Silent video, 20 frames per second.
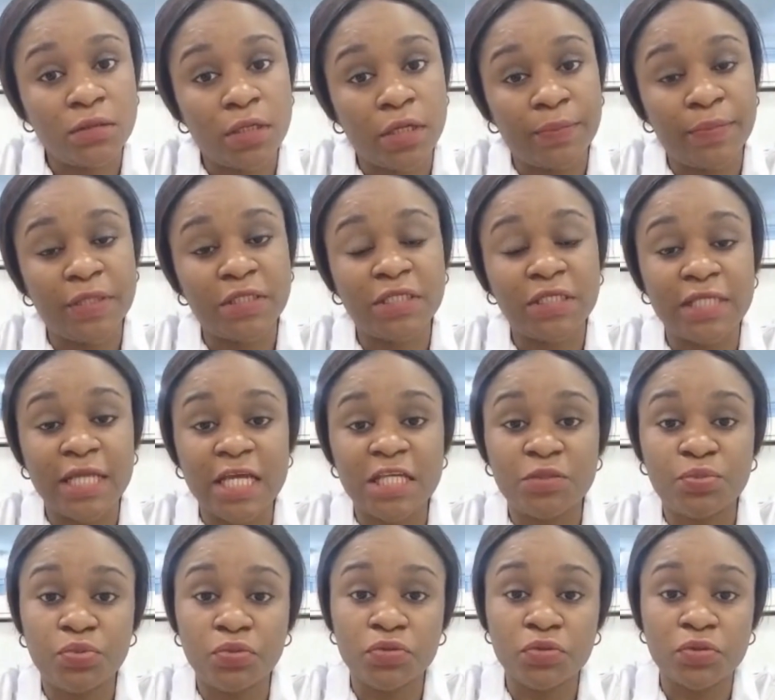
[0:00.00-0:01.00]
A patient that is
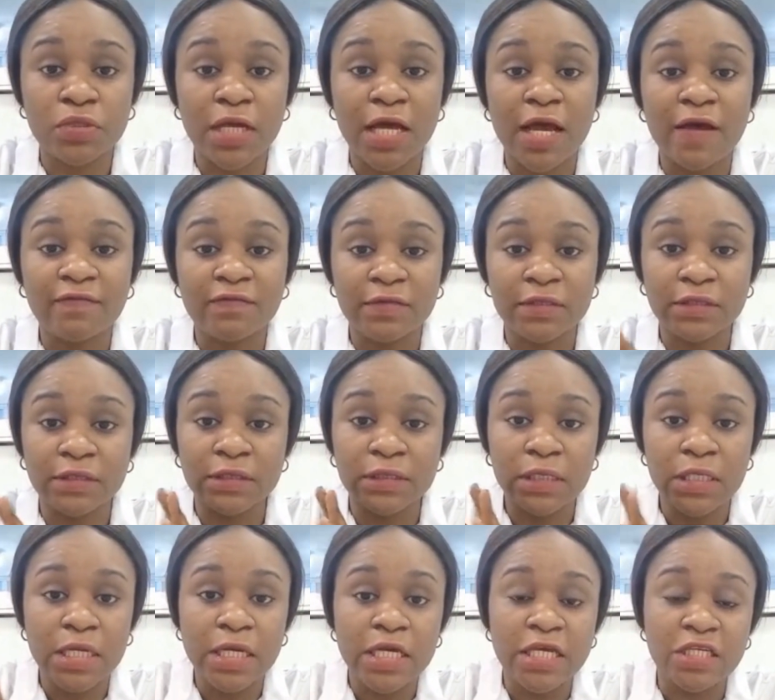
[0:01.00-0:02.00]
prone to have this
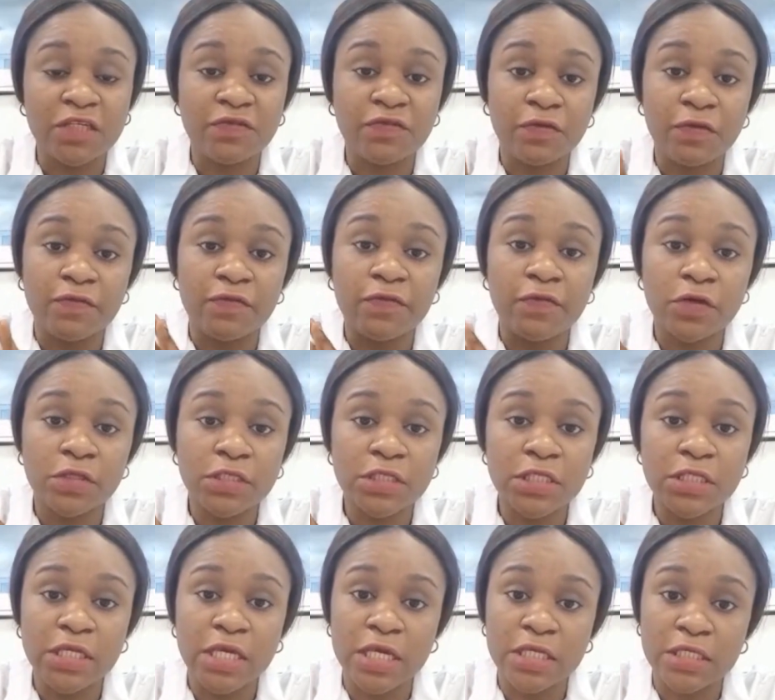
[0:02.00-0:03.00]
is from 40
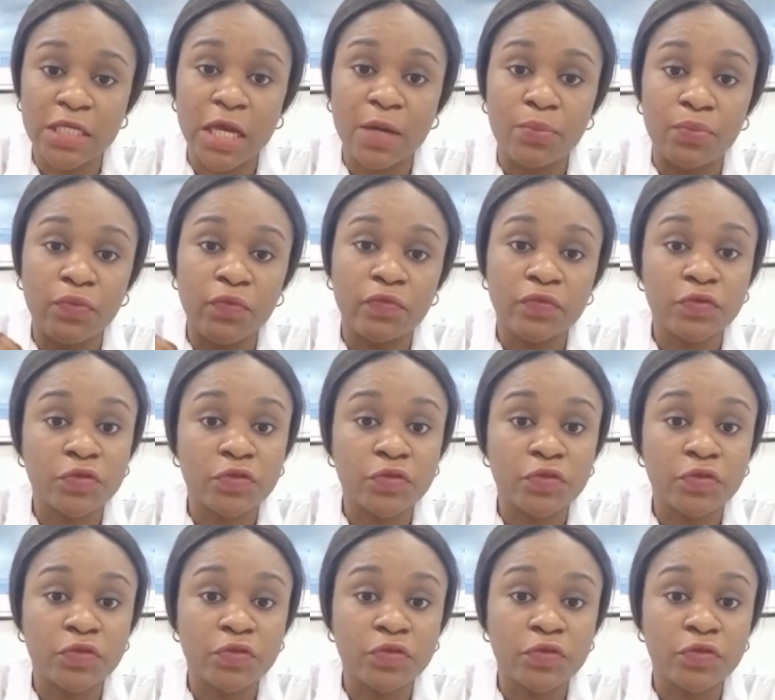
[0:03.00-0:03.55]
years above.